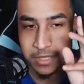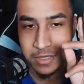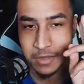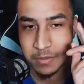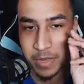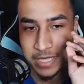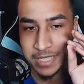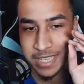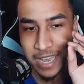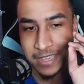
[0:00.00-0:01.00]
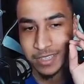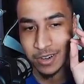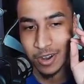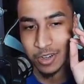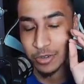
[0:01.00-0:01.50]
basic attacks,
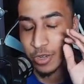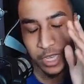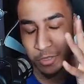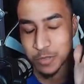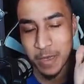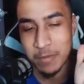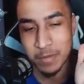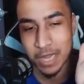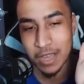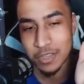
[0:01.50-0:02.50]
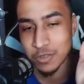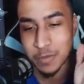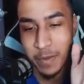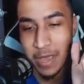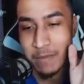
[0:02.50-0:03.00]
you spam them a lot. You
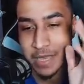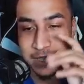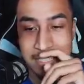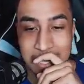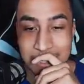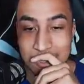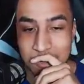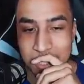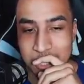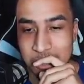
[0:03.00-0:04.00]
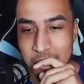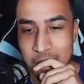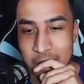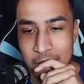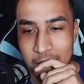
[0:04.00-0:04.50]
spam basic attacks so much.
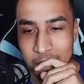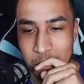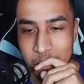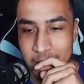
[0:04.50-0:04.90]
We got